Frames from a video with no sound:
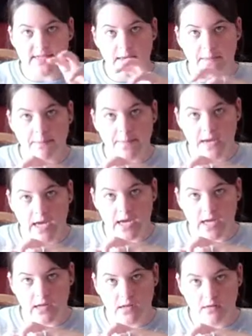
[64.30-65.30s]

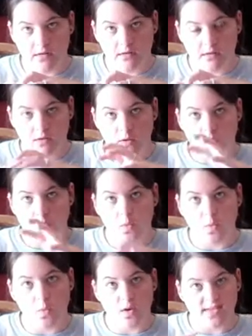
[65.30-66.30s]
combine,
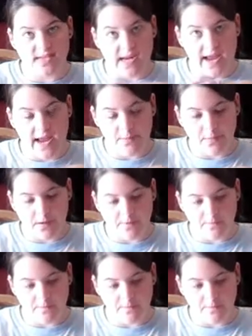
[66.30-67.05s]
what's going to happen.